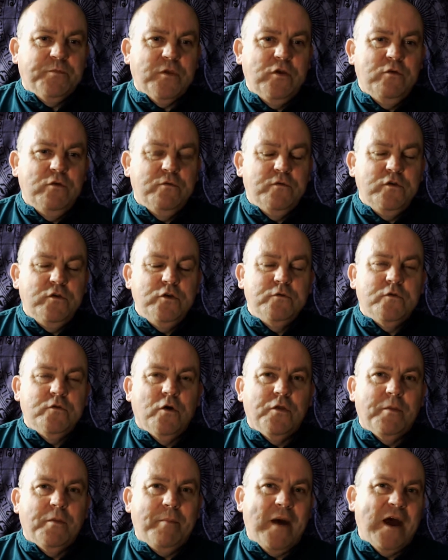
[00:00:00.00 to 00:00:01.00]
you've
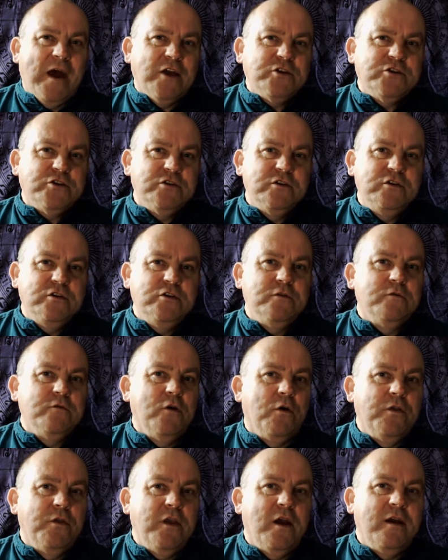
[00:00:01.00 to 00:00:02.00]
got the passion, you've
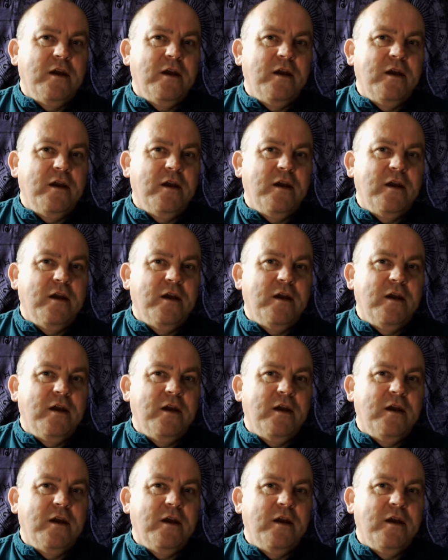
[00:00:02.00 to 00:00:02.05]
got the